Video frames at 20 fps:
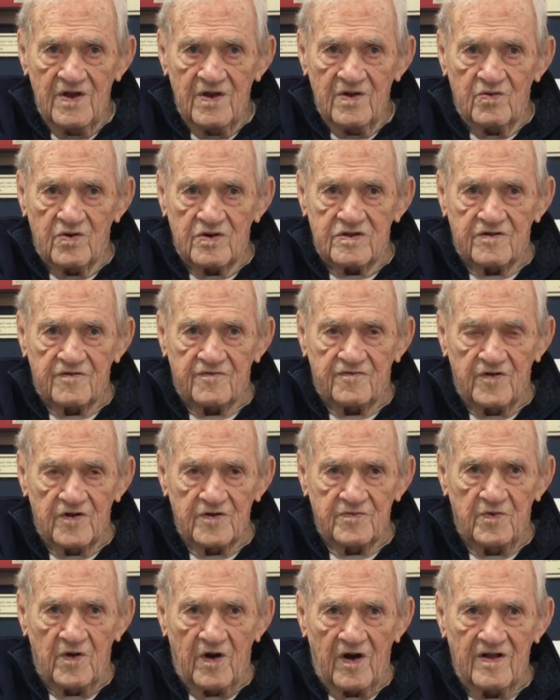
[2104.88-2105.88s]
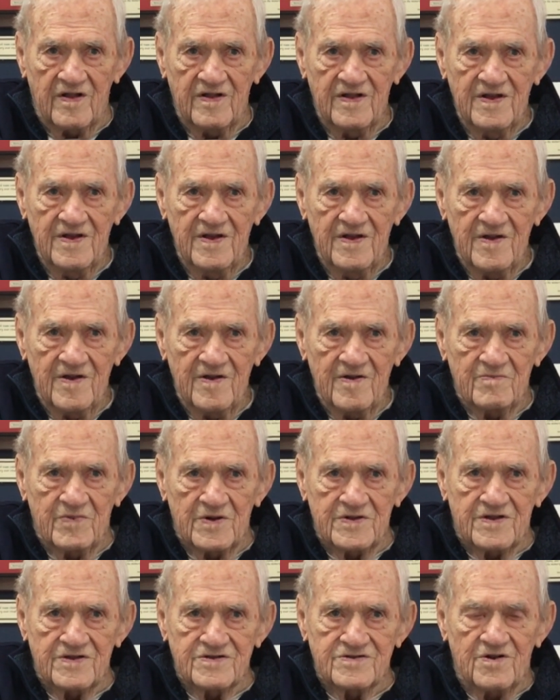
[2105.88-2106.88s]
with the football.
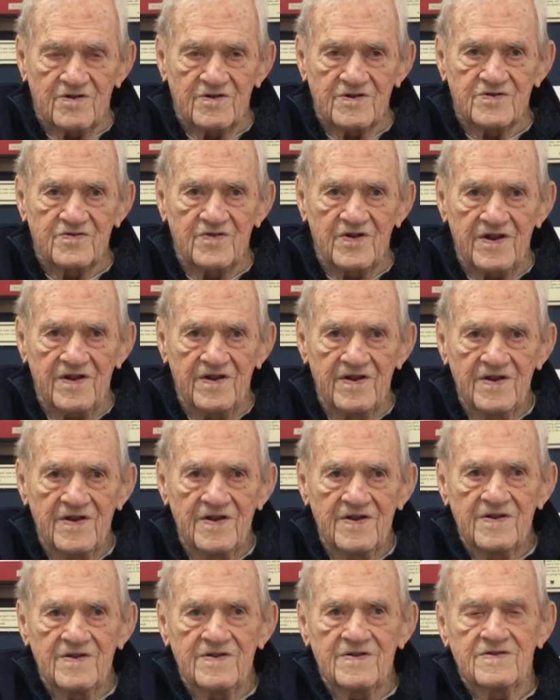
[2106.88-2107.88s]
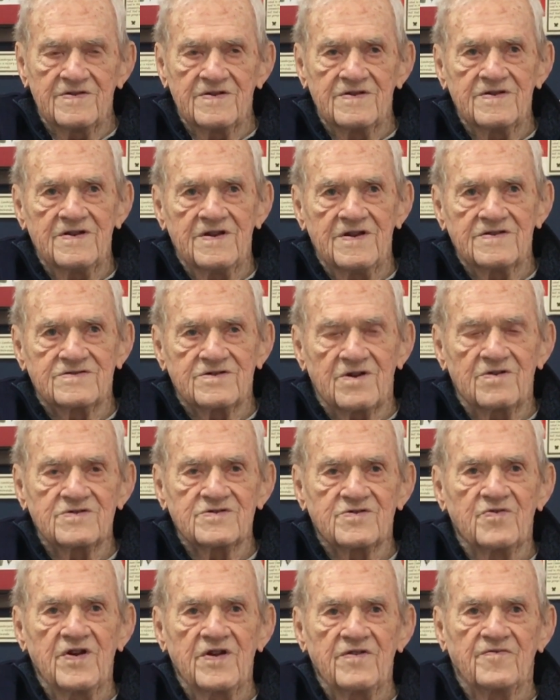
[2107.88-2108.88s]
But he's always ready
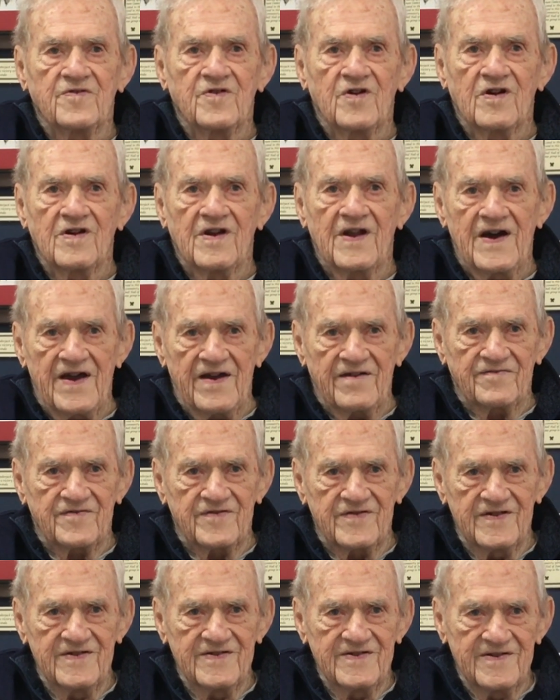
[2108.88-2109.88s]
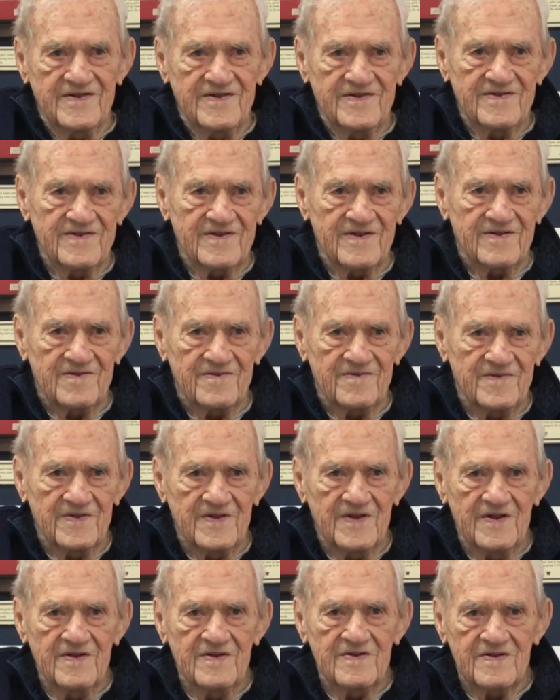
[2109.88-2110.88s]
for a laugh.
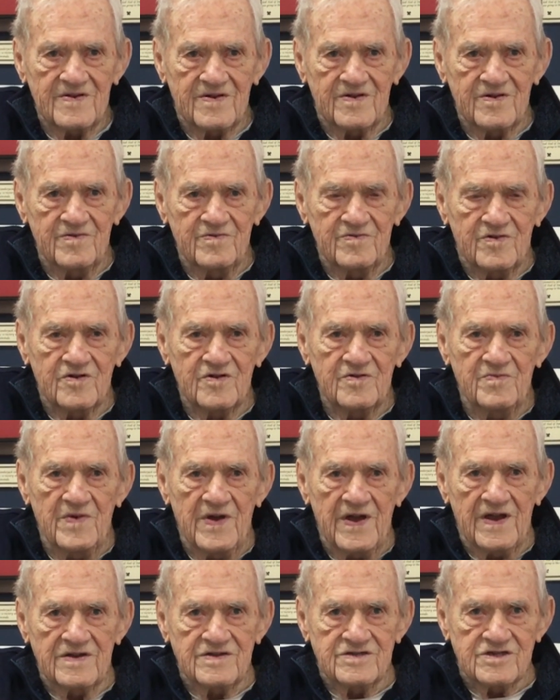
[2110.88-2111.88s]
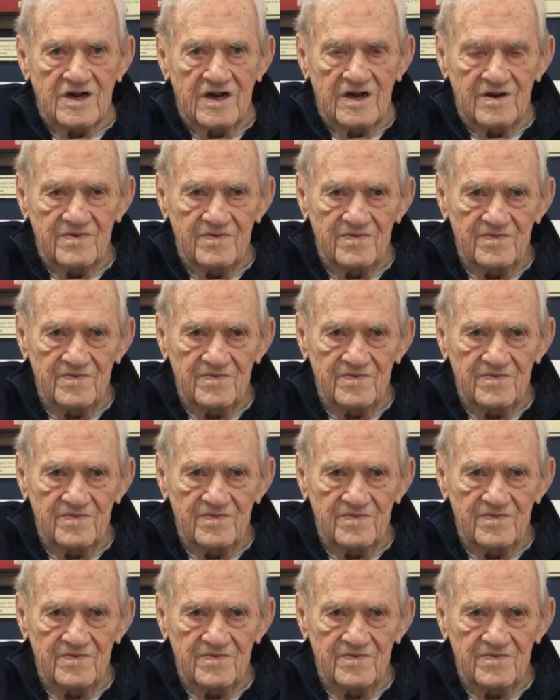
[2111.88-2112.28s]
You know, good man, John.